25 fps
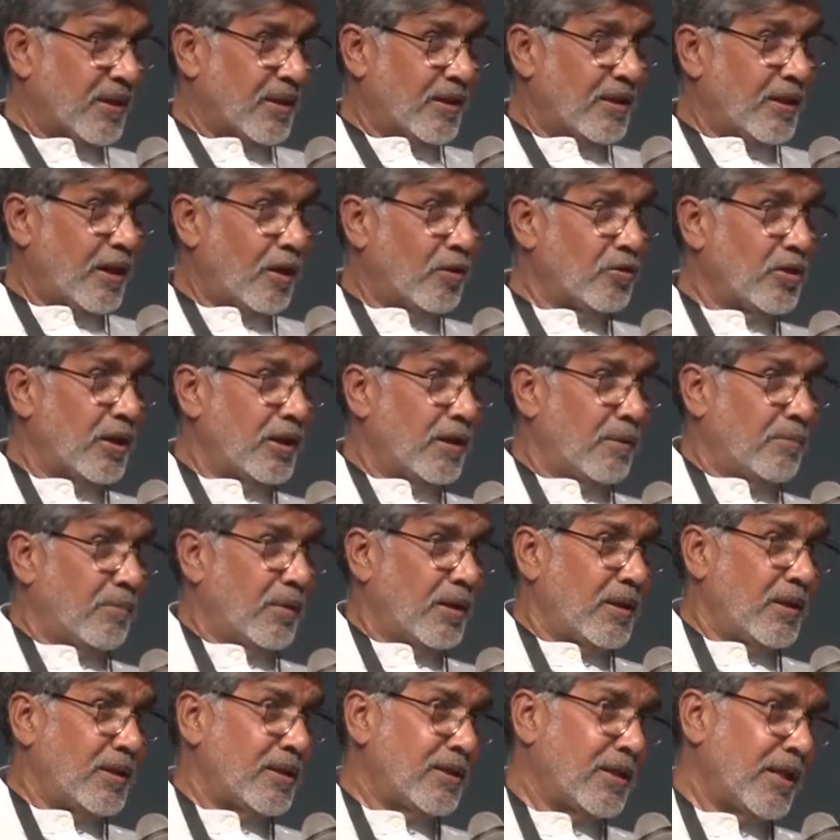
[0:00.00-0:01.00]
Now the
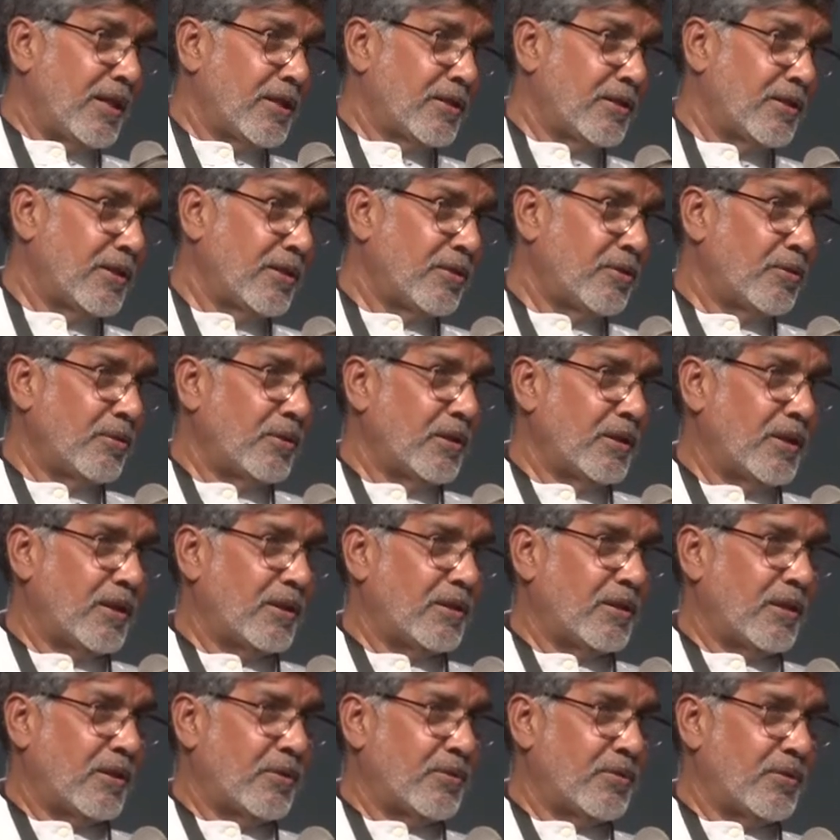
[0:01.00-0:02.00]
number is less than
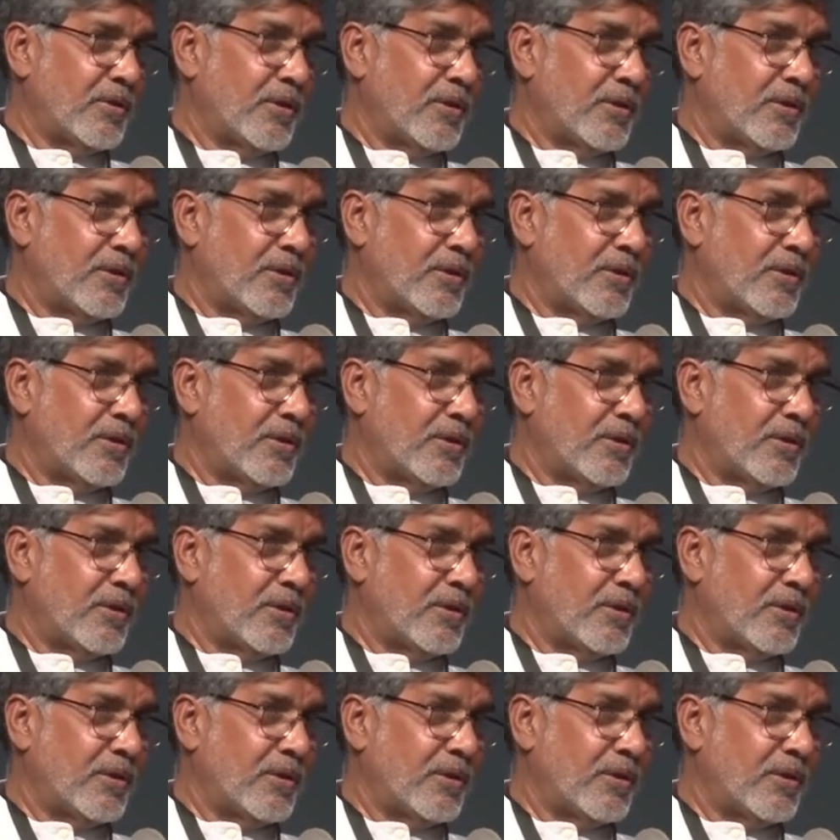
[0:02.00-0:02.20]
200,000.